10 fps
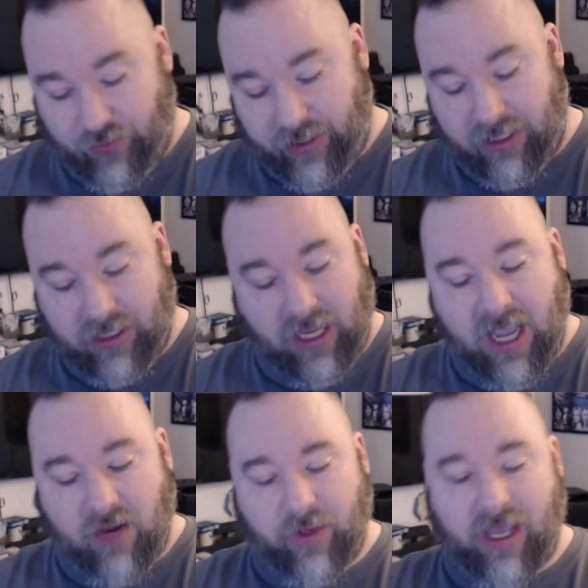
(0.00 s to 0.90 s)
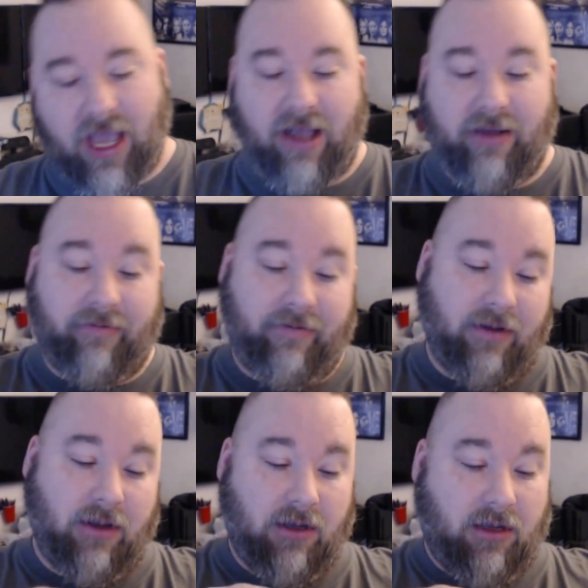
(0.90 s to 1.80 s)
dude. And we have
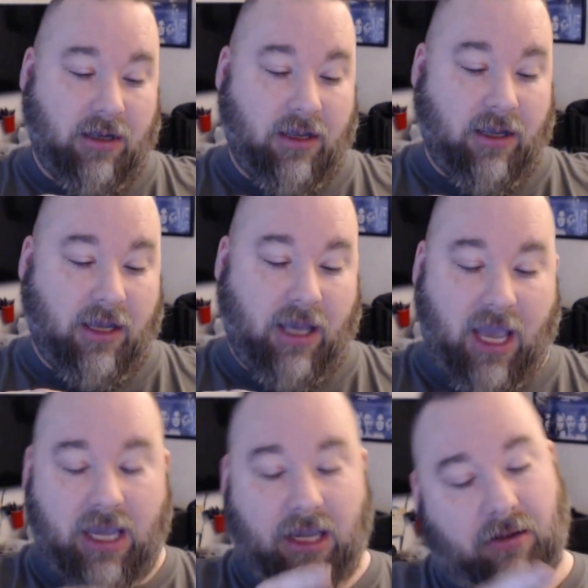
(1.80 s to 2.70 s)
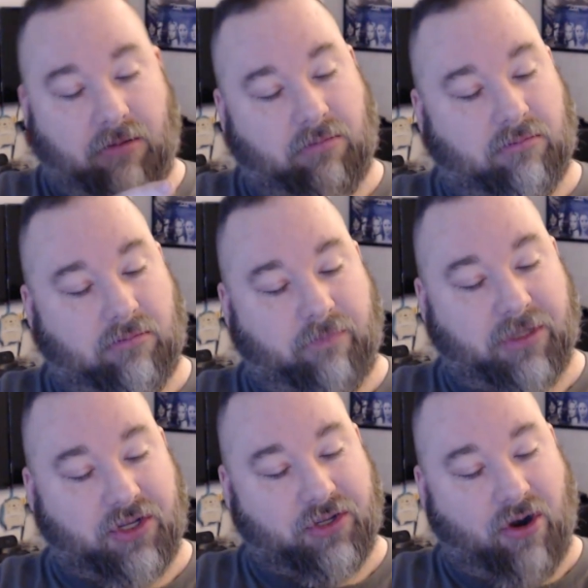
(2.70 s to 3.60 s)
a
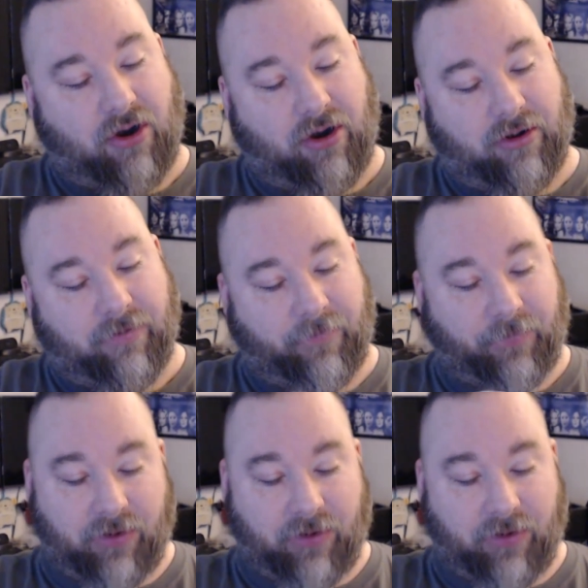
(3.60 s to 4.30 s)
business card